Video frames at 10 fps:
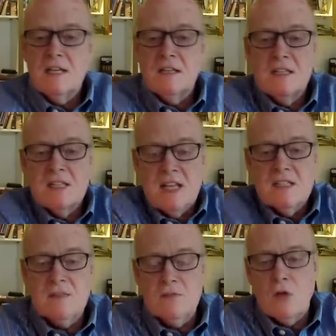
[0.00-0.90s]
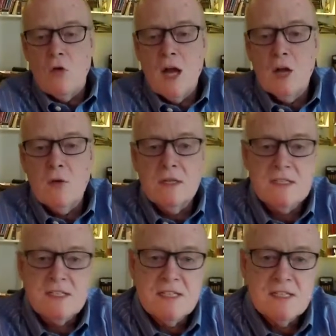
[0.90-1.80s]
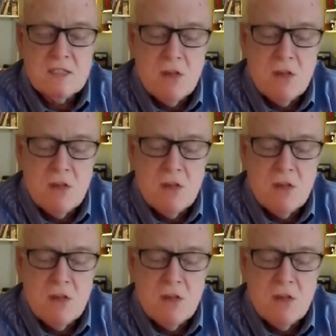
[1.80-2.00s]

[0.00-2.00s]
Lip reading: the chance of acquiring disease has